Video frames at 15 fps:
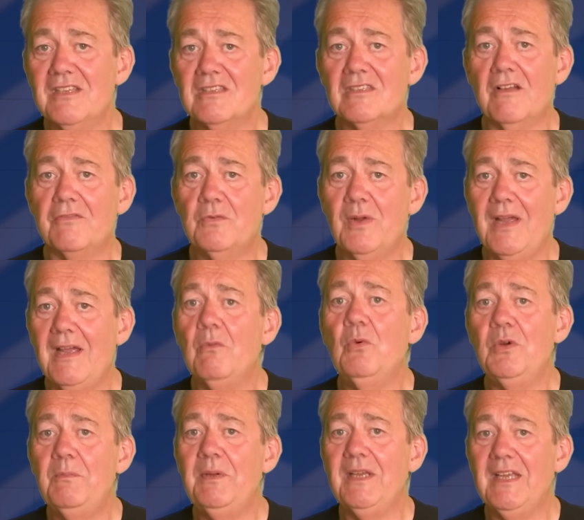and software
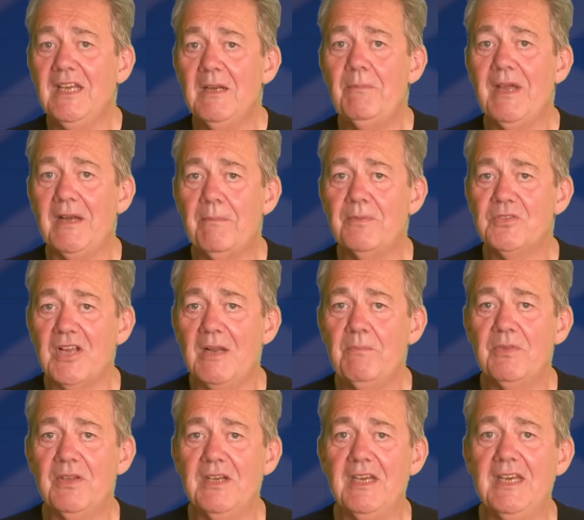would be in a better
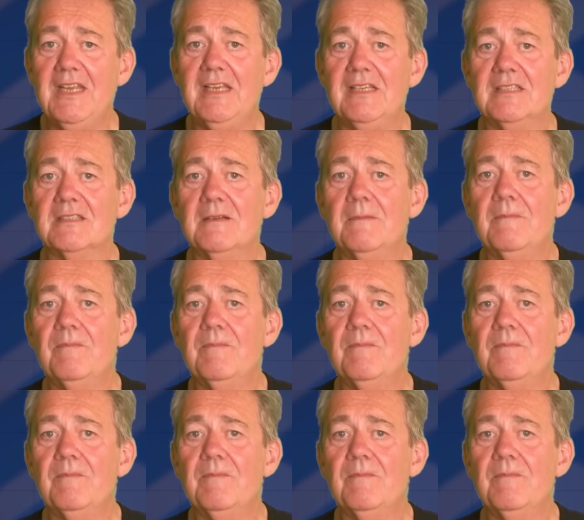shape than it is.